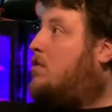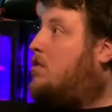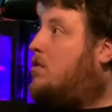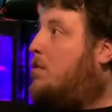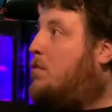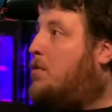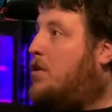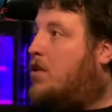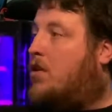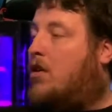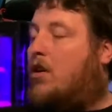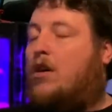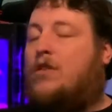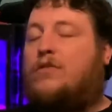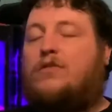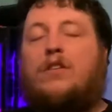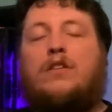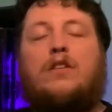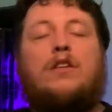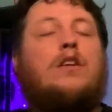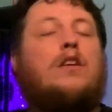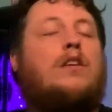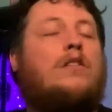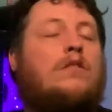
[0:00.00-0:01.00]
coming across on
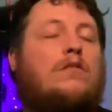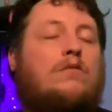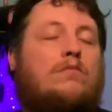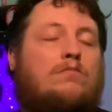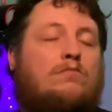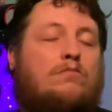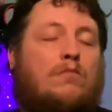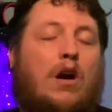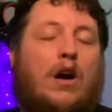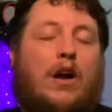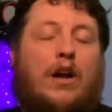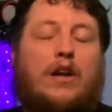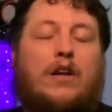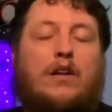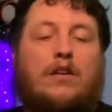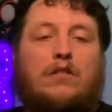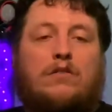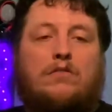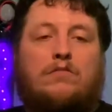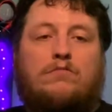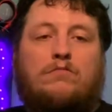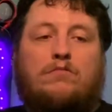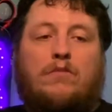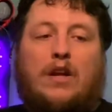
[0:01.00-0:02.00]
mic
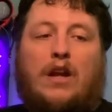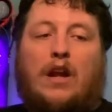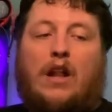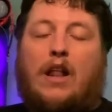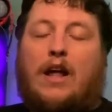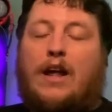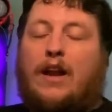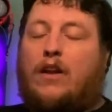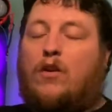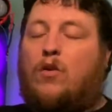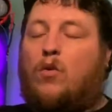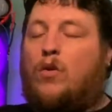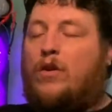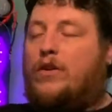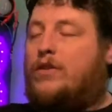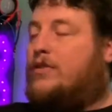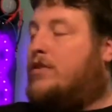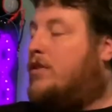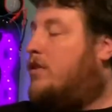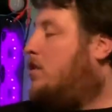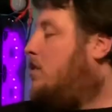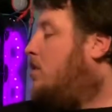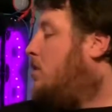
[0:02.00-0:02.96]
and making a lot of noise.